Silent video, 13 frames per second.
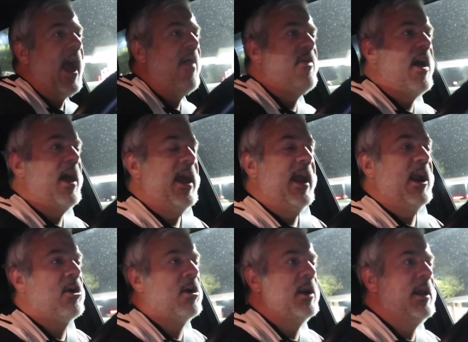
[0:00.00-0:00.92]
And then
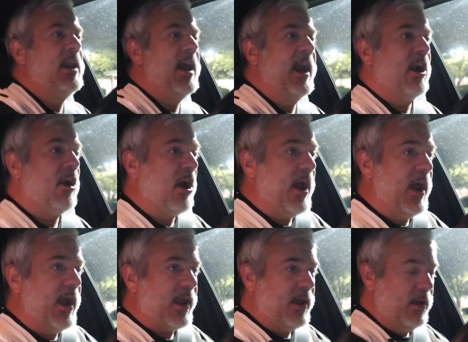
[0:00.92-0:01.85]
Aaron and
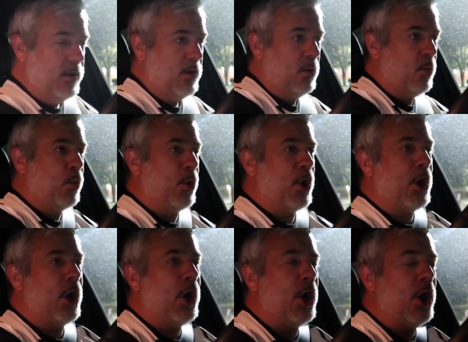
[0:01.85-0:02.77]
Eric
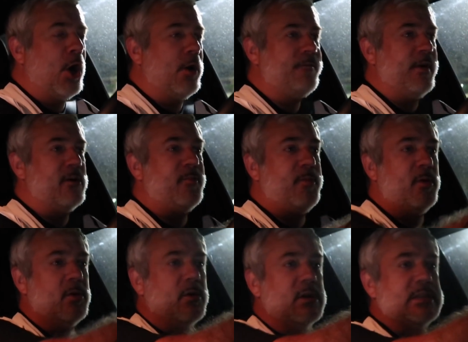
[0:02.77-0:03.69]
were Ferris
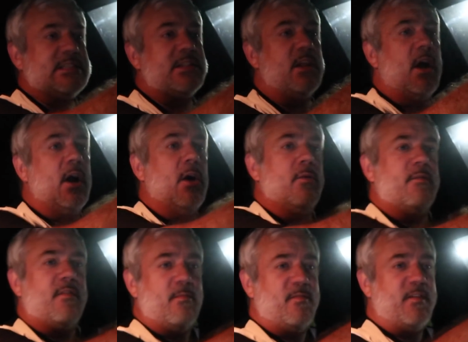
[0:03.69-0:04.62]
Bueller and
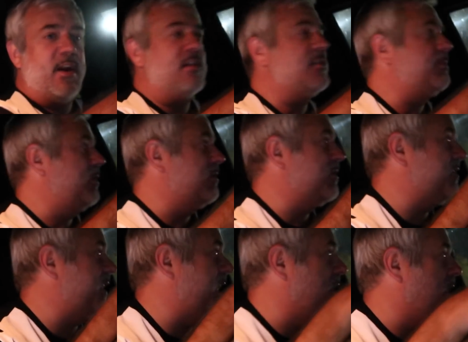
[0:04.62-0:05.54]
Sloane from Ferris
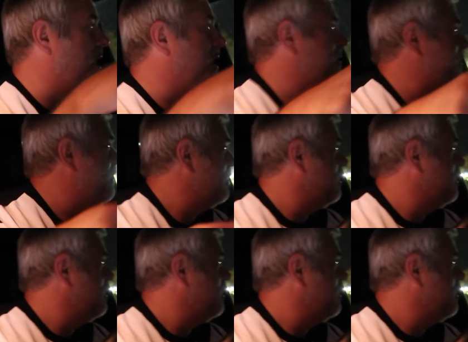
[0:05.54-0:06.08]
Bueller's Day Off.